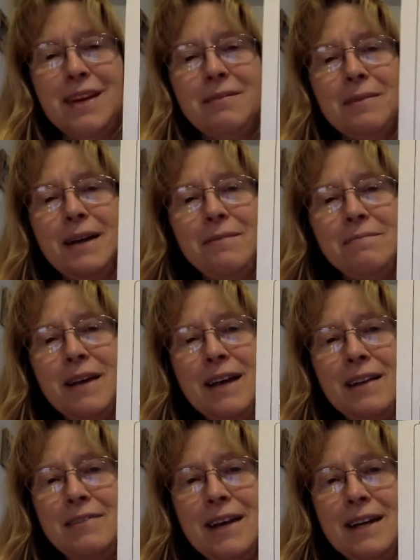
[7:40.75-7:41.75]
Okay?
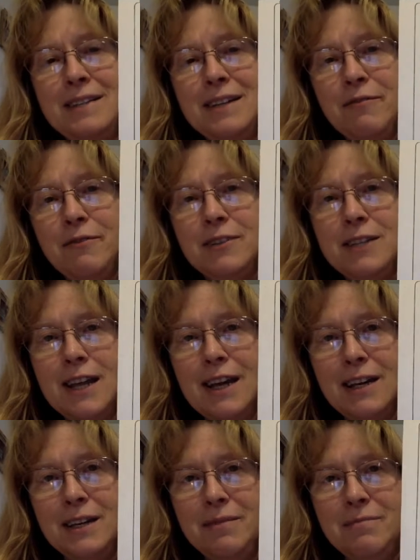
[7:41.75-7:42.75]
And that's it for
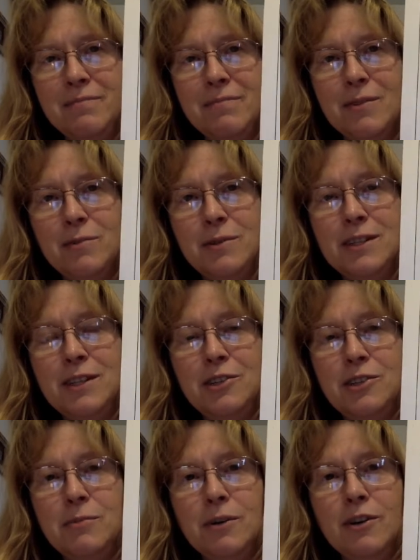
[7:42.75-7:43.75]
today. We'll see you
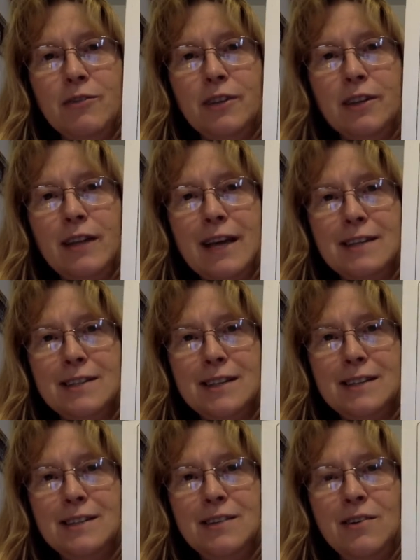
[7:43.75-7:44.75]
tomorrow for the last
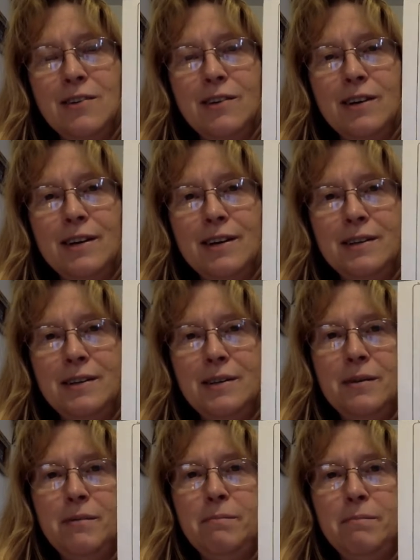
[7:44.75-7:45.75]
lesson on
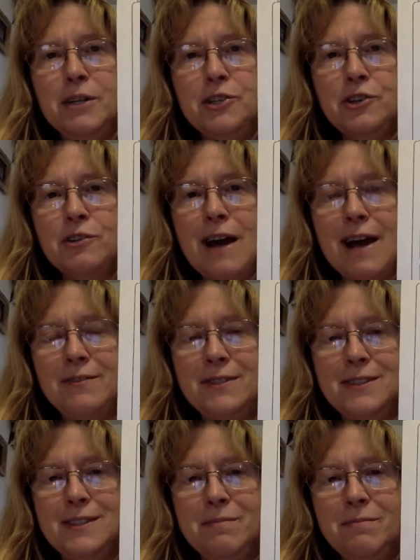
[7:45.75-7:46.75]
picture
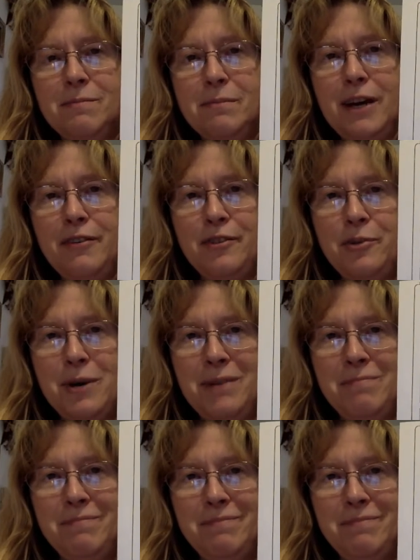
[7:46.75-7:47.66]
graphs. Bye, everyone.